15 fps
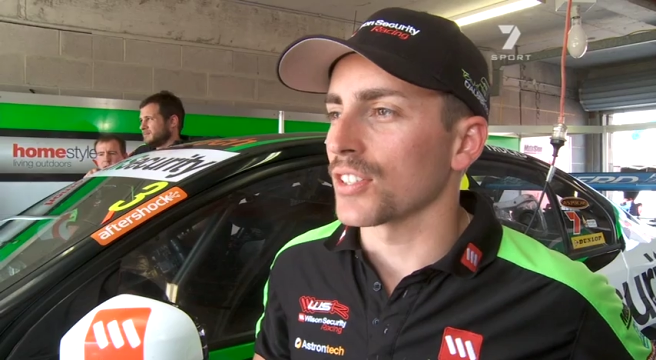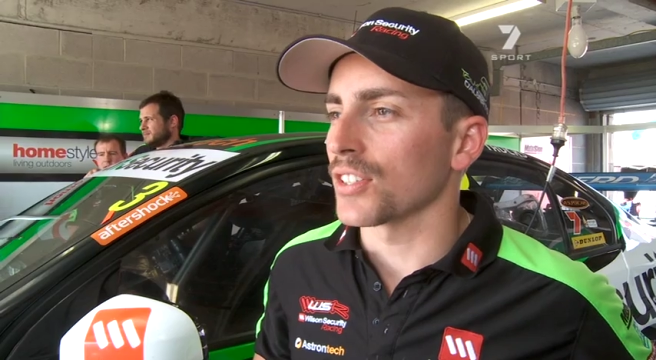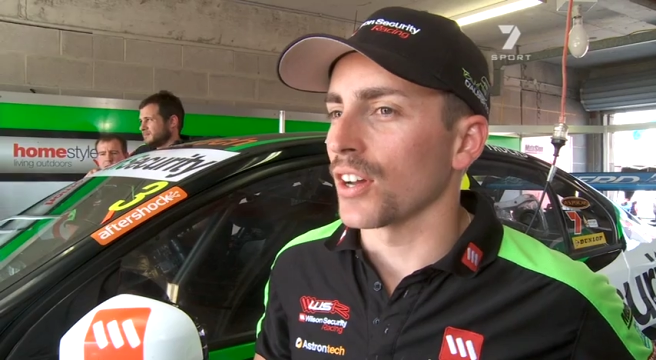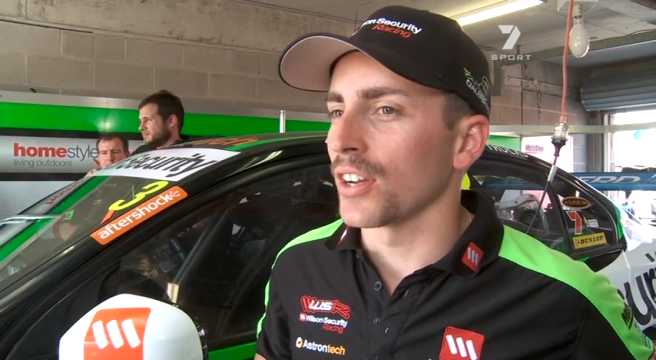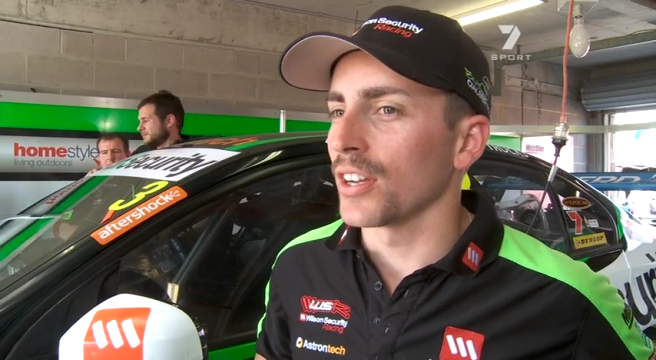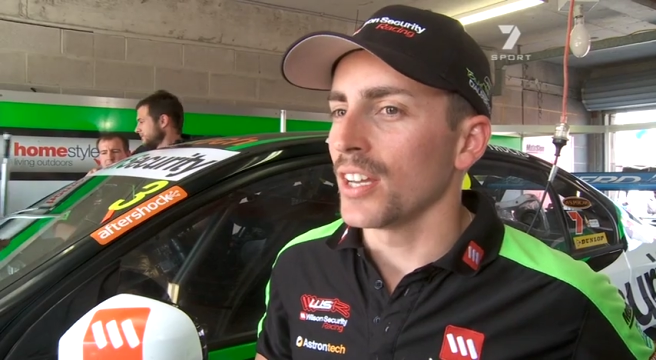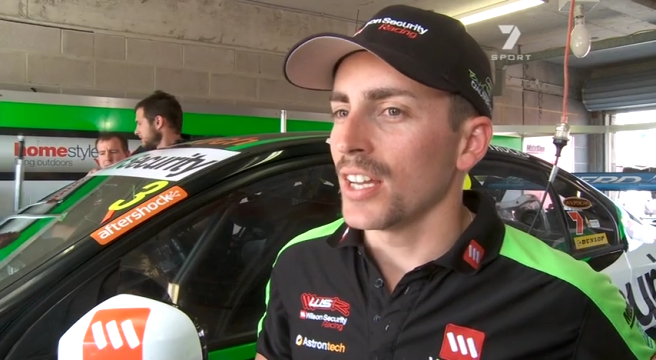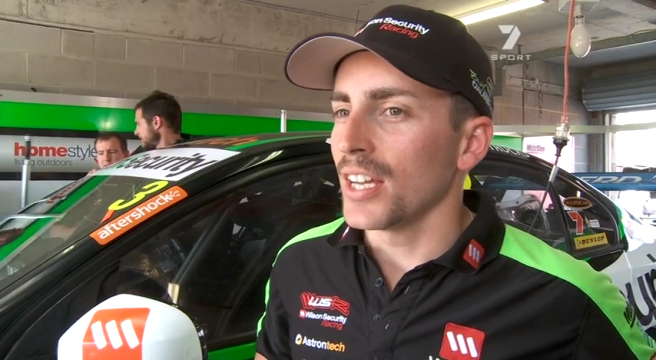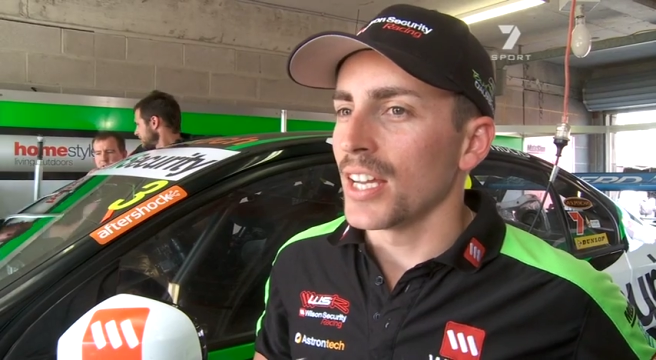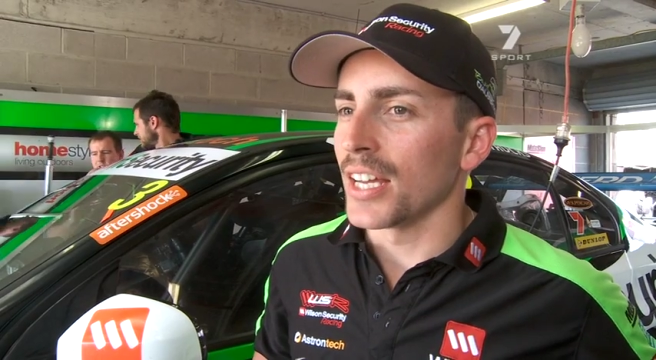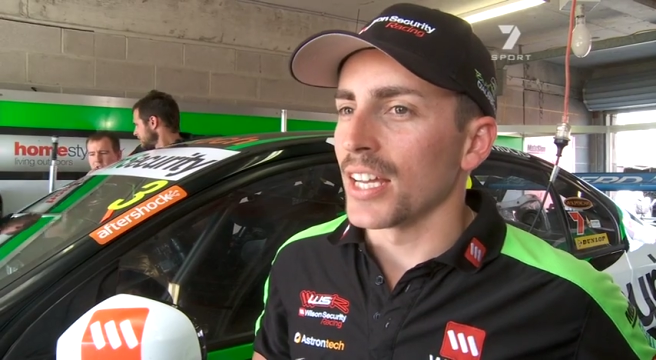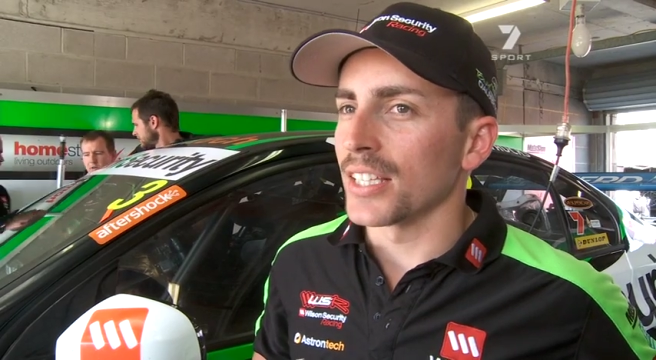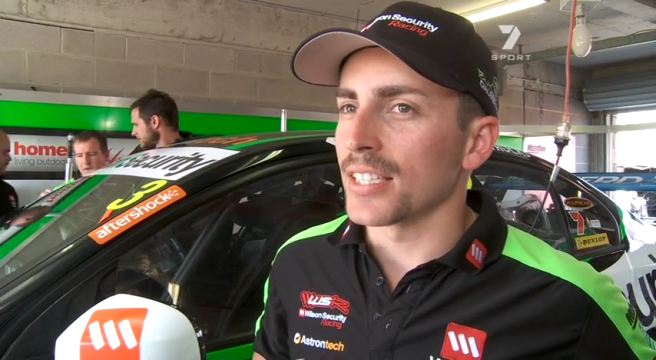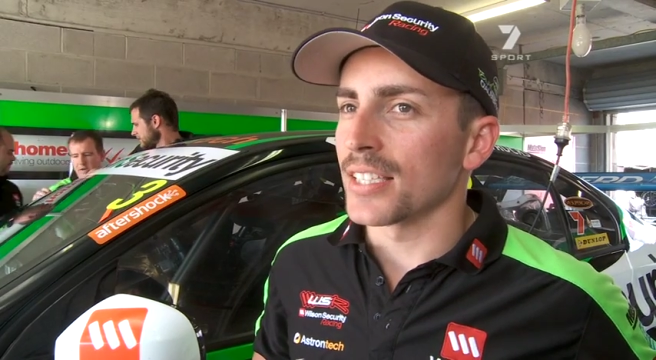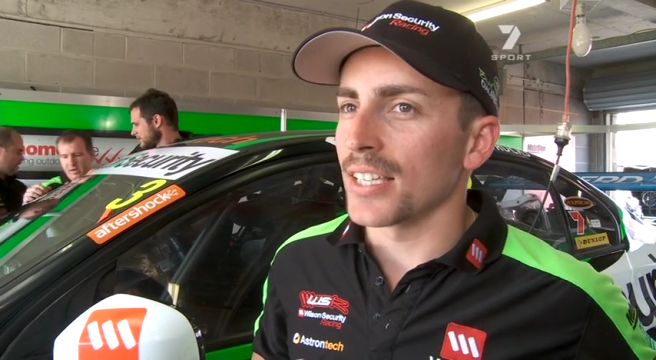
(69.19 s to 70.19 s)
So
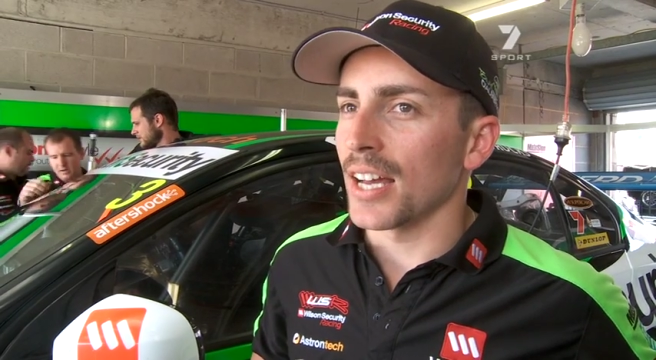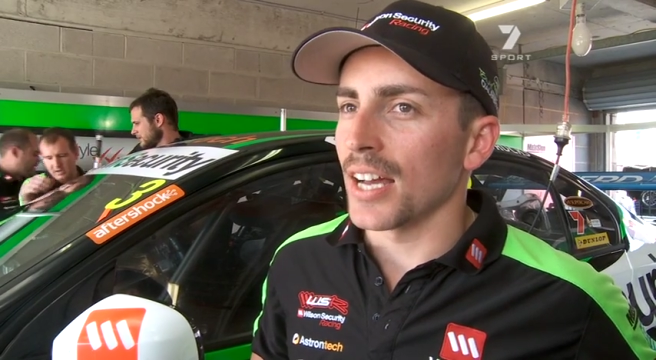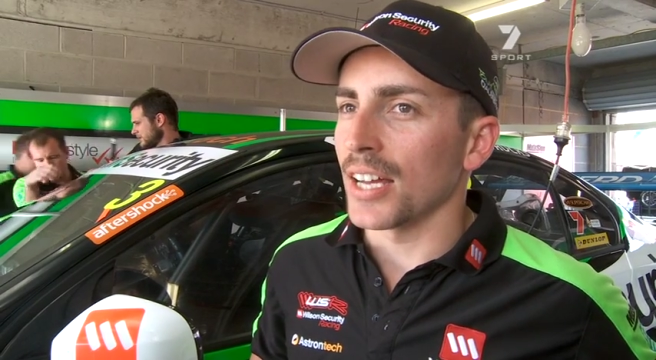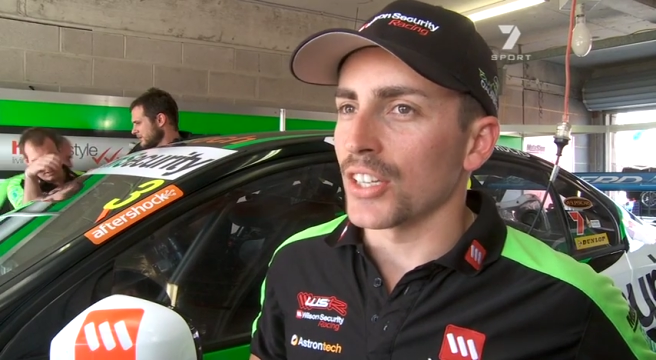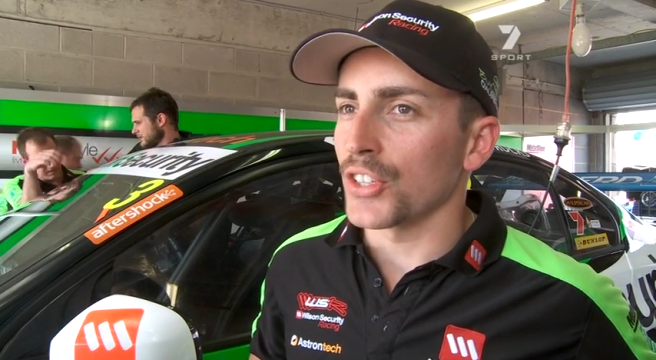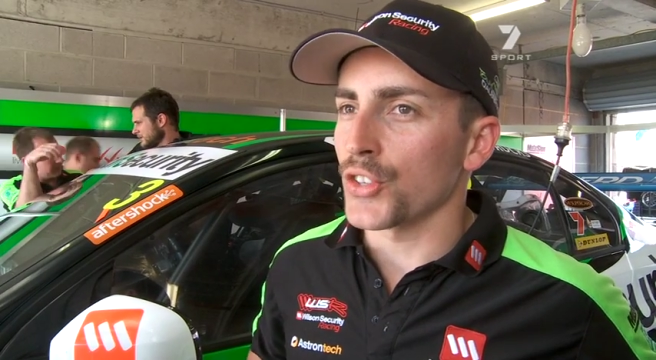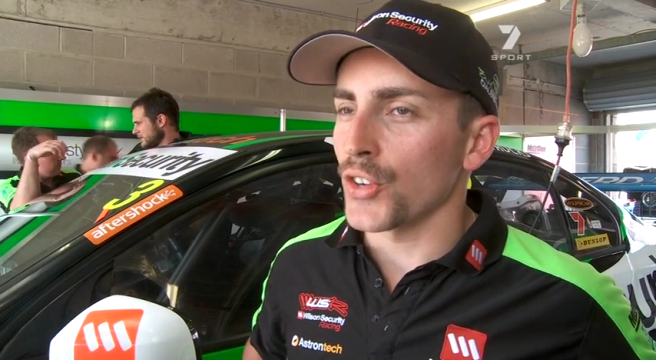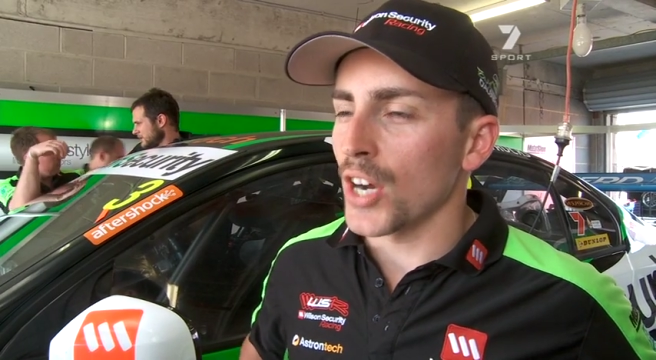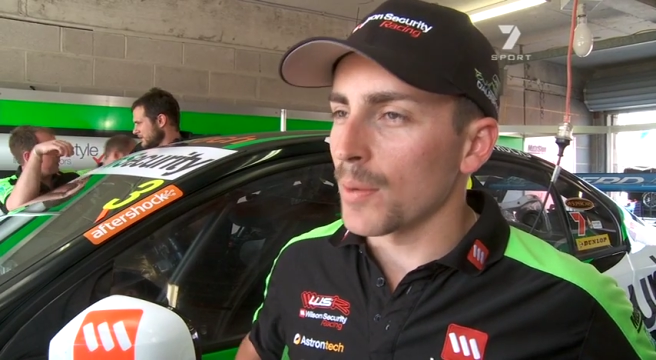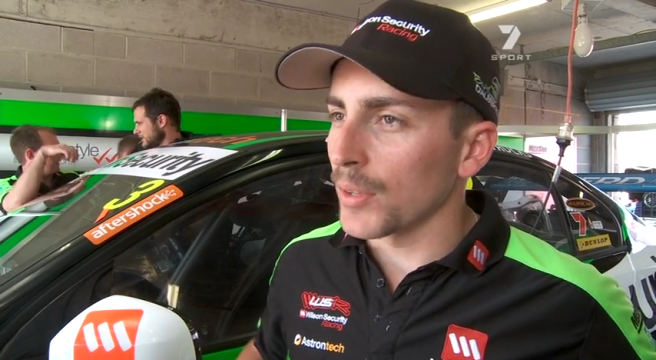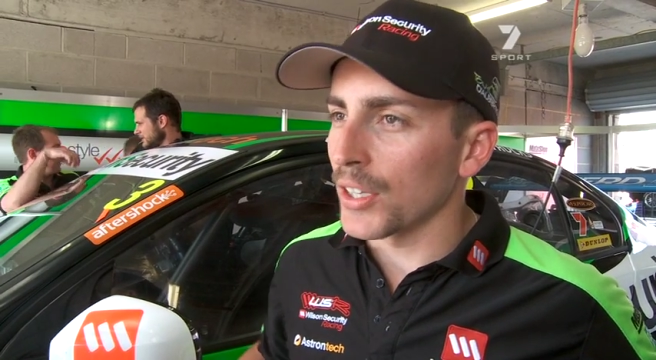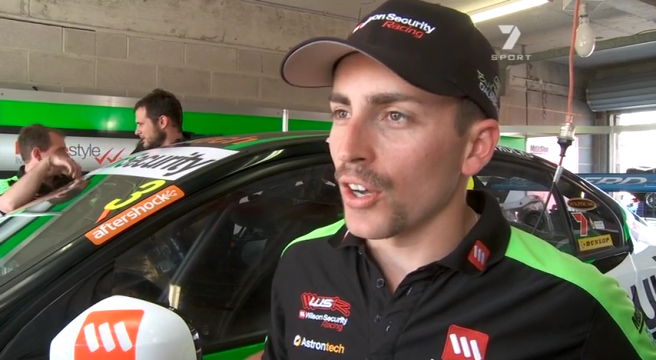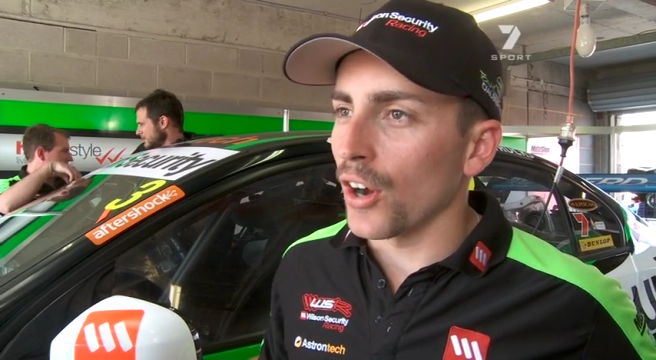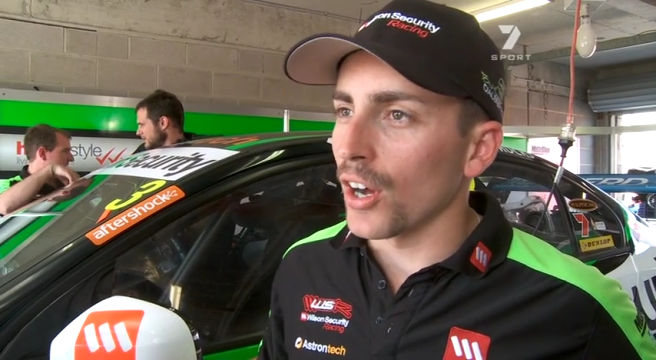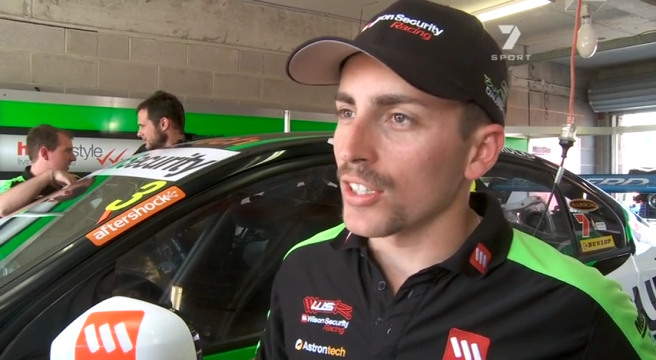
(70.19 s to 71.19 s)
it's uh,
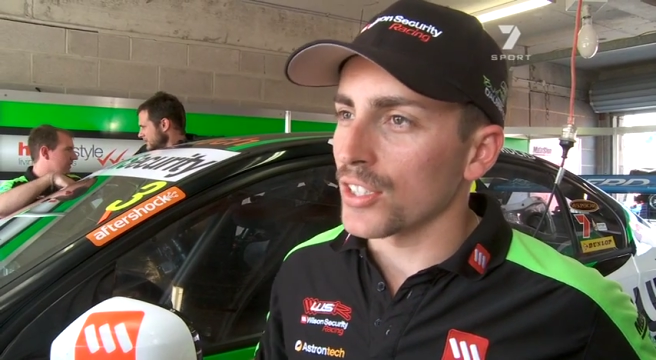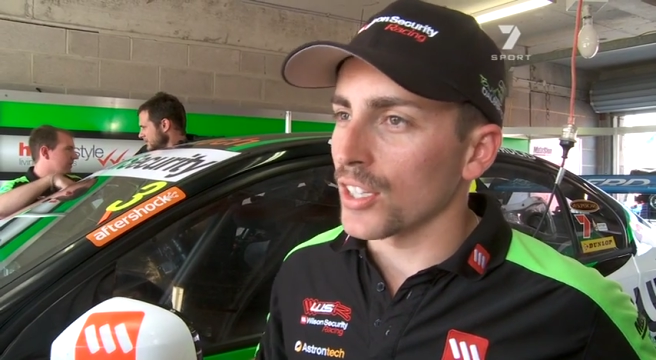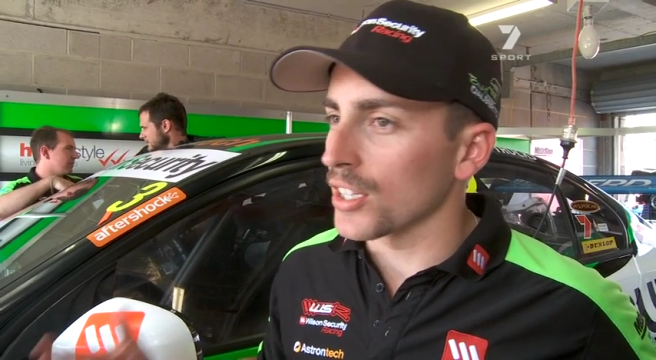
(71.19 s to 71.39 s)
extremely hot,